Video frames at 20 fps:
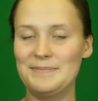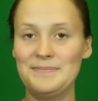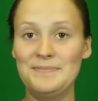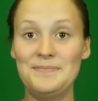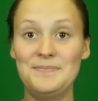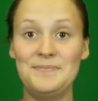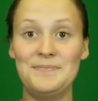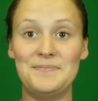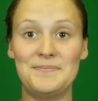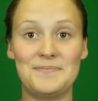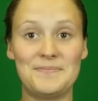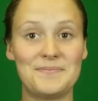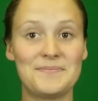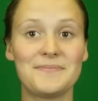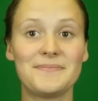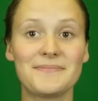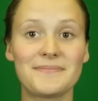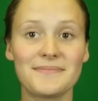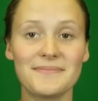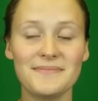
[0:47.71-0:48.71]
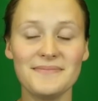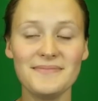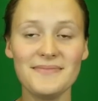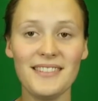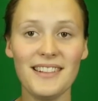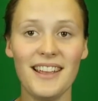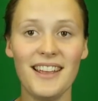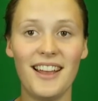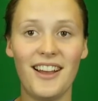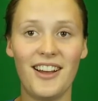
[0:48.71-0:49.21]
All
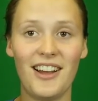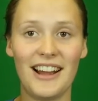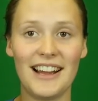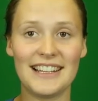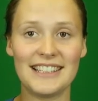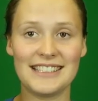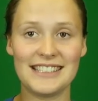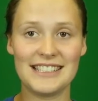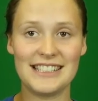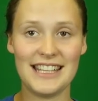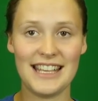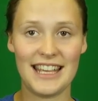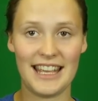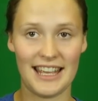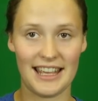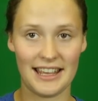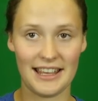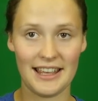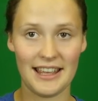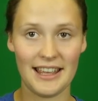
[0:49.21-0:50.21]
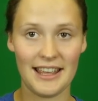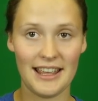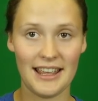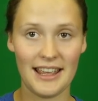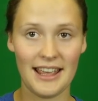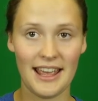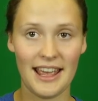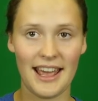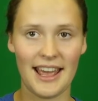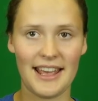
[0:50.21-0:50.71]
right, D
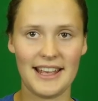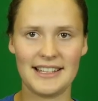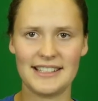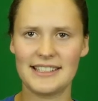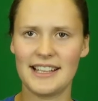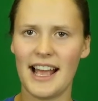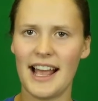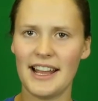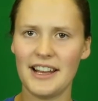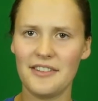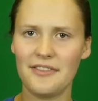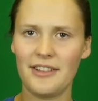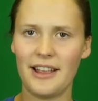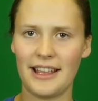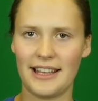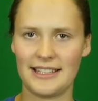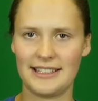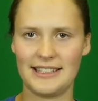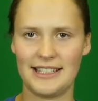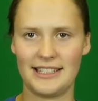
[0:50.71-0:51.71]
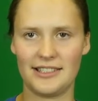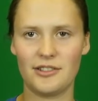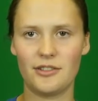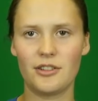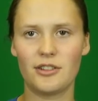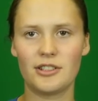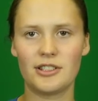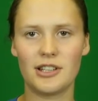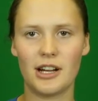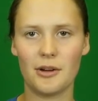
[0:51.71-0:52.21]
is kind of like a C. So
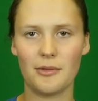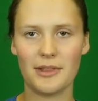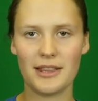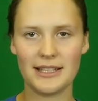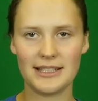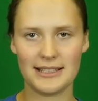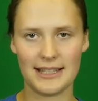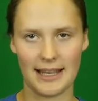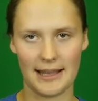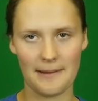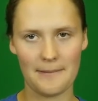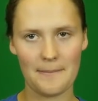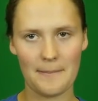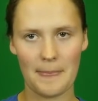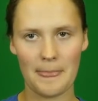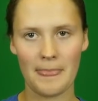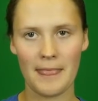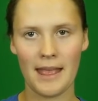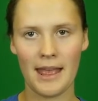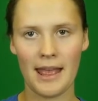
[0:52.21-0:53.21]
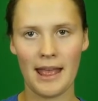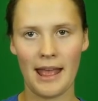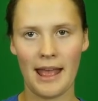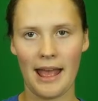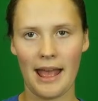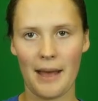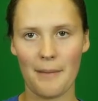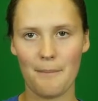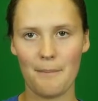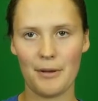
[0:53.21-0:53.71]
you'll start with a C,
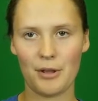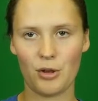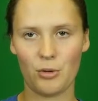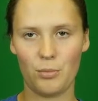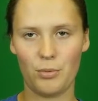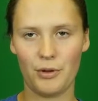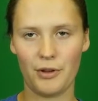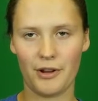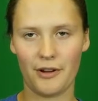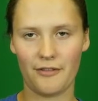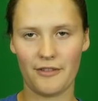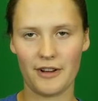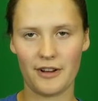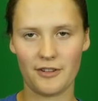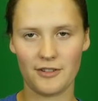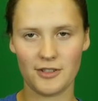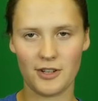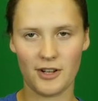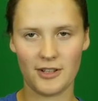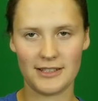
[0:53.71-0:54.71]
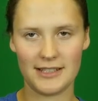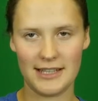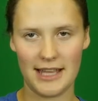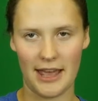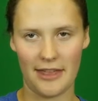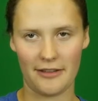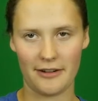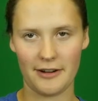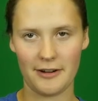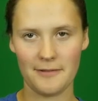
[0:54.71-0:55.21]
but you'll pull your fingers all
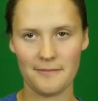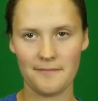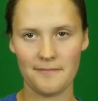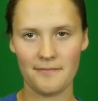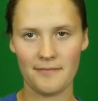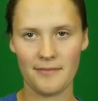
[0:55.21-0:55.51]
together,